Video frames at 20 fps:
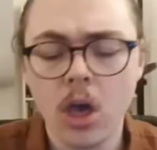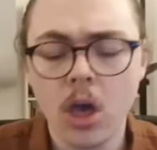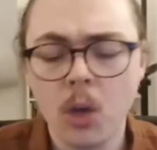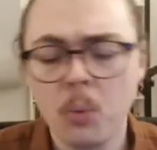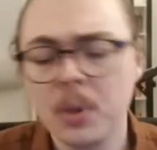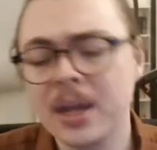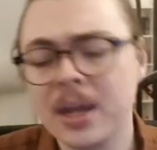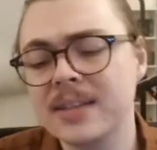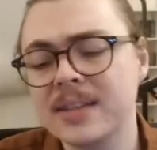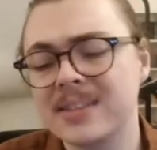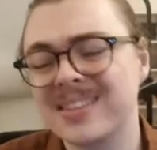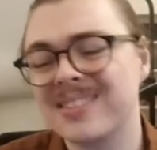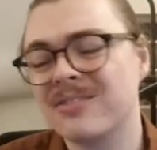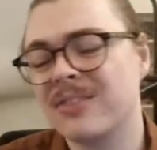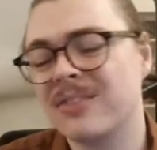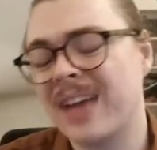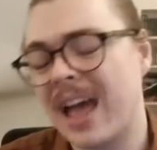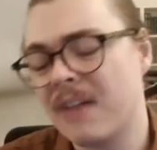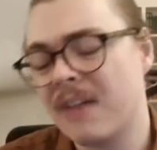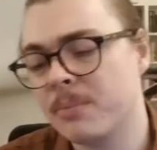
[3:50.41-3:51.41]
We get to
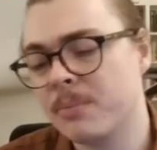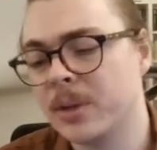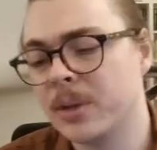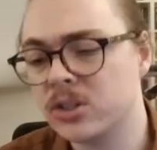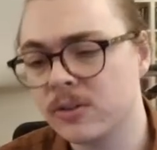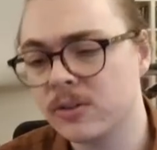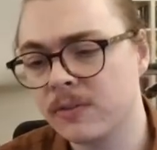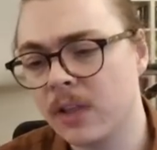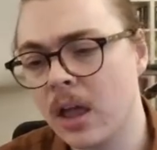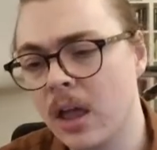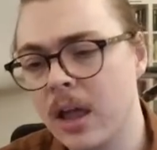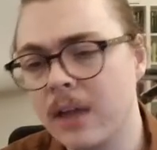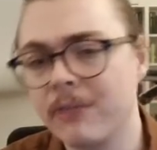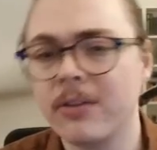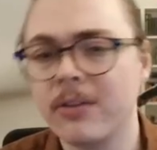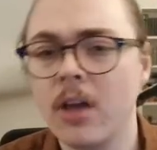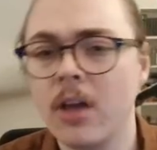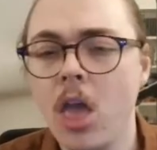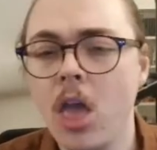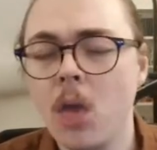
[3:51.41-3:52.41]
have a bunch of life.